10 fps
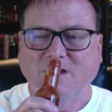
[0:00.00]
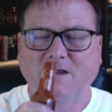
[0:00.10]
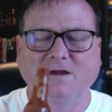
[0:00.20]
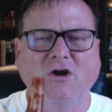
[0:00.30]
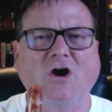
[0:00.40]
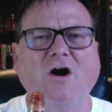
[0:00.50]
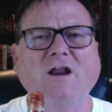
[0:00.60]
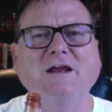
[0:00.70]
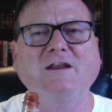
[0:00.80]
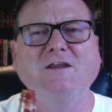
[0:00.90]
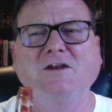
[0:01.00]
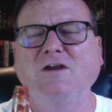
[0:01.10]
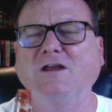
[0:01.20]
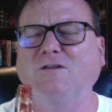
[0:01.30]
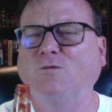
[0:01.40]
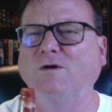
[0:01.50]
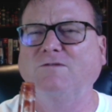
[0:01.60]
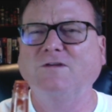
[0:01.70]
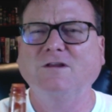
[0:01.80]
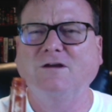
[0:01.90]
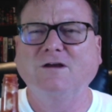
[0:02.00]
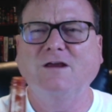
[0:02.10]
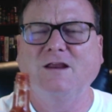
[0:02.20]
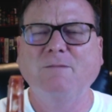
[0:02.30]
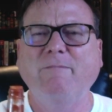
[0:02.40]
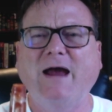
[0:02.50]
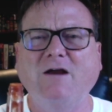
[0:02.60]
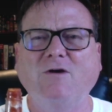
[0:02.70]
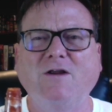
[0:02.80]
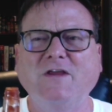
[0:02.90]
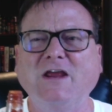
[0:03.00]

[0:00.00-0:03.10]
the garlic, and then you get the whiffs in the background, the